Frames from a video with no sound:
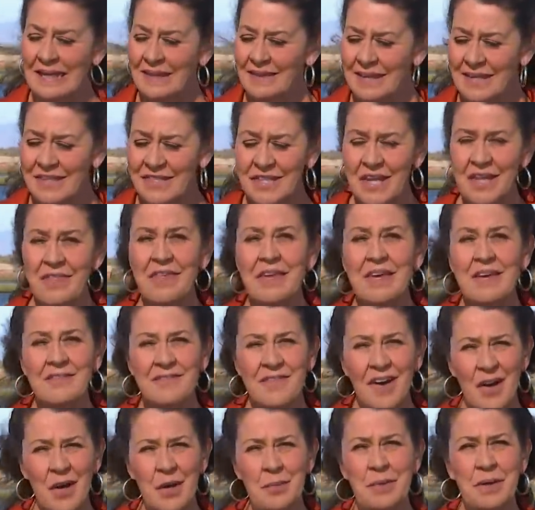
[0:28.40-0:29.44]
They say the
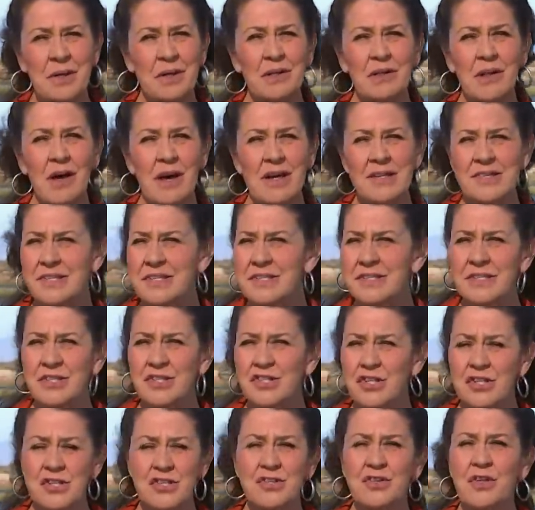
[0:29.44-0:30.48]
environmental loss isn't
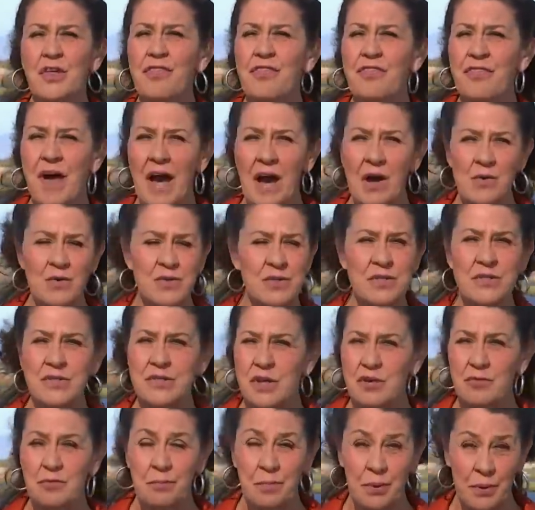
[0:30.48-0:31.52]
just the thousands
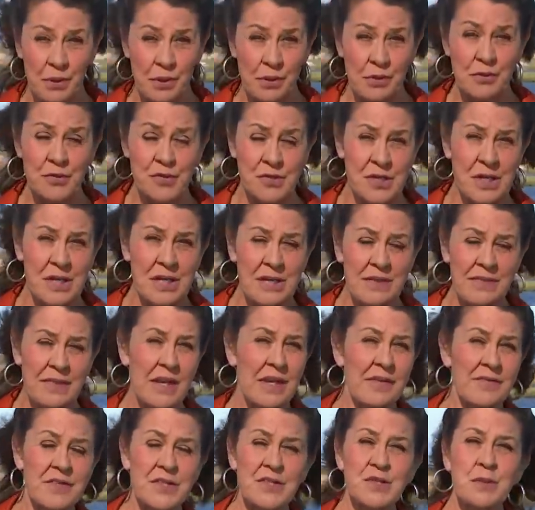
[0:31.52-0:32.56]
of birds that
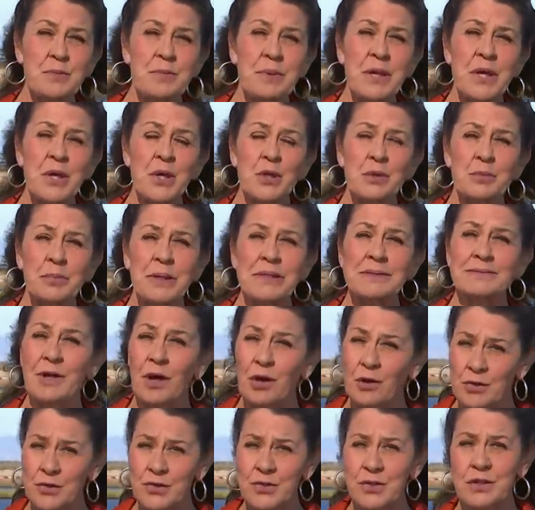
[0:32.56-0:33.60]
have disappeared, but
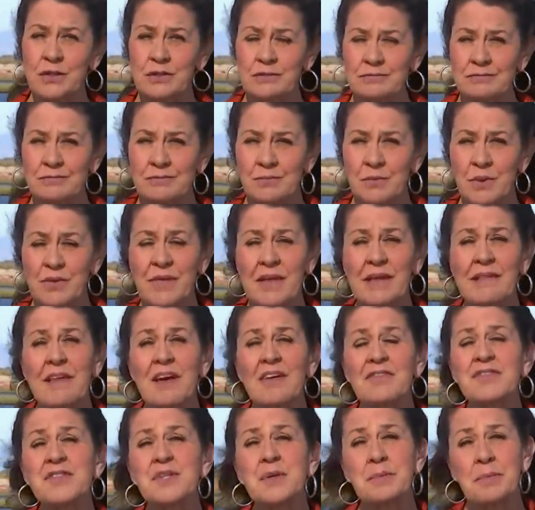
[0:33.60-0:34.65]
also what they
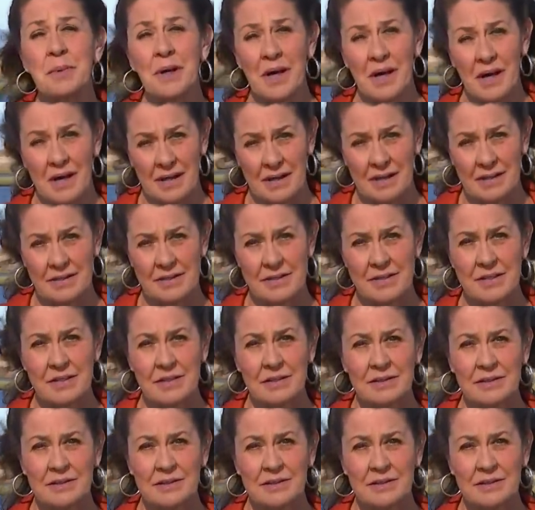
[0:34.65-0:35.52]
left behind.